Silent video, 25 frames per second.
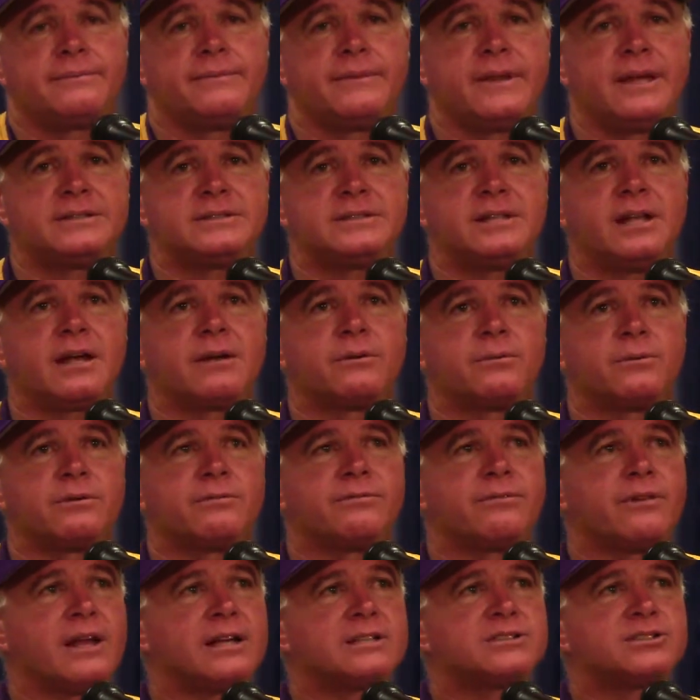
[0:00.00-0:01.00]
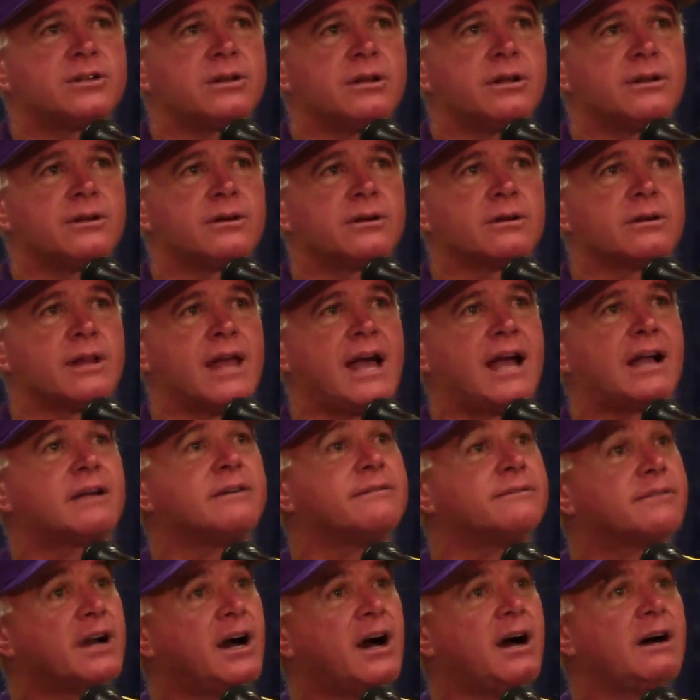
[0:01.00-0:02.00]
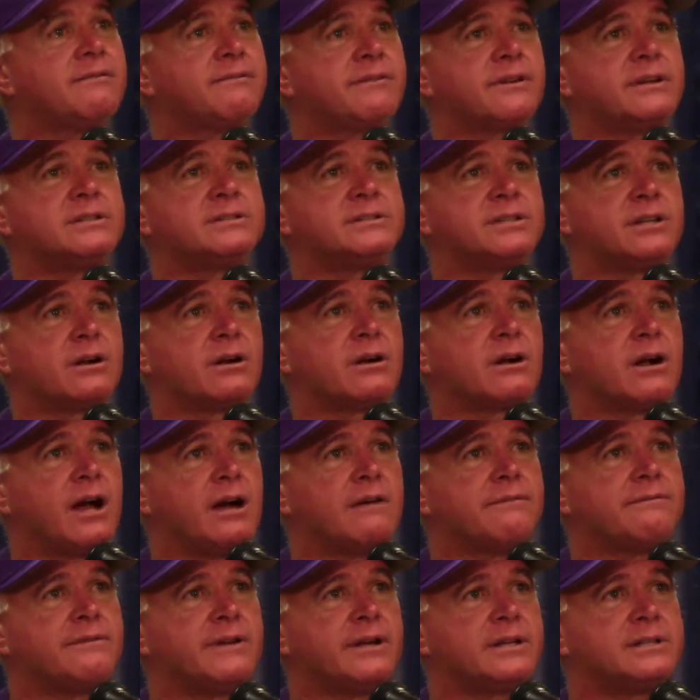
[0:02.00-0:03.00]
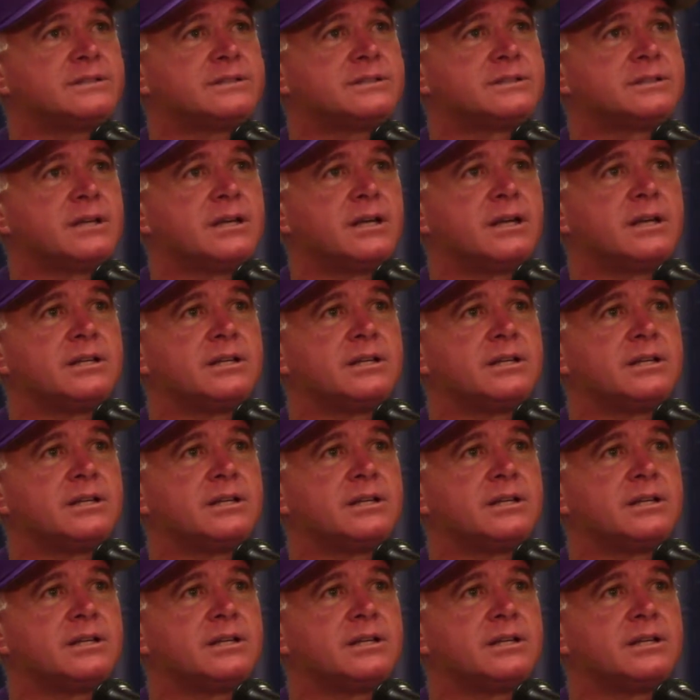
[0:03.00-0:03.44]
that's not a reflection on their lack of confidence in our offense.